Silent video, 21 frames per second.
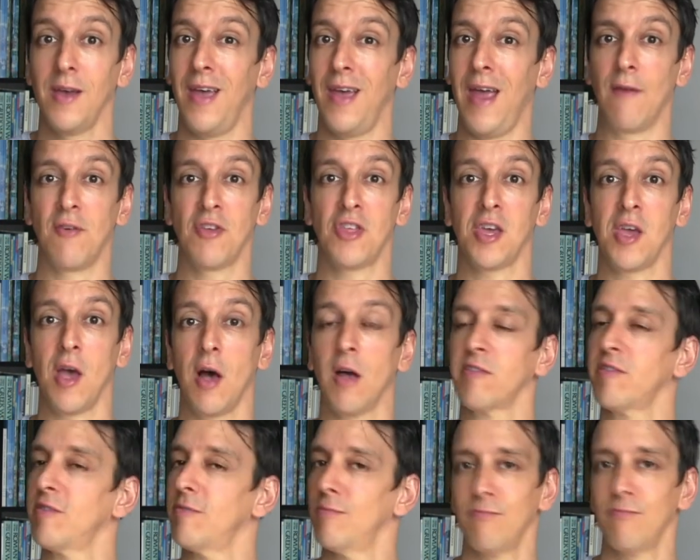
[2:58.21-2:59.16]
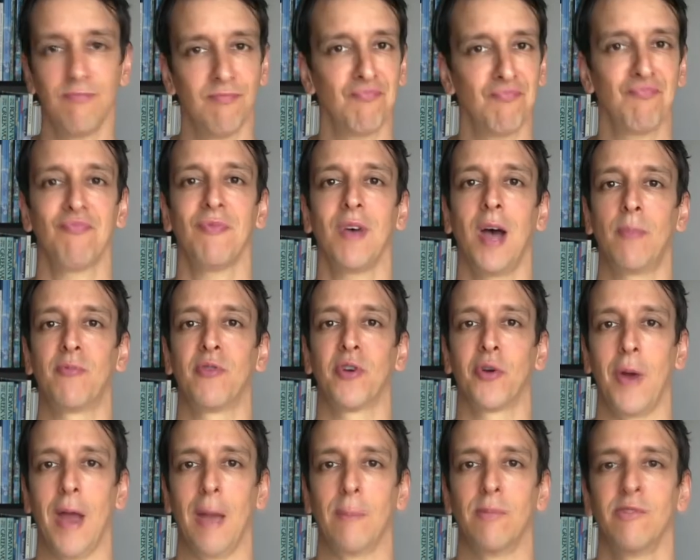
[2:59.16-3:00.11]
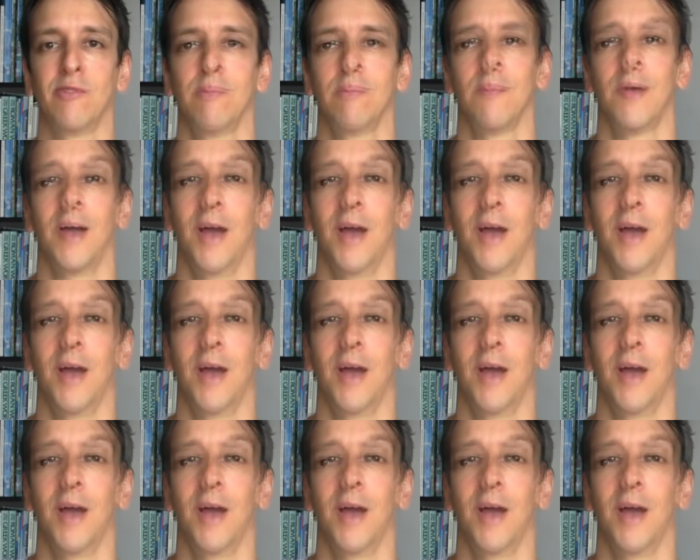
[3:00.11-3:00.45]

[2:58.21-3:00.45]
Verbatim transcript: Everything else, up for grabs.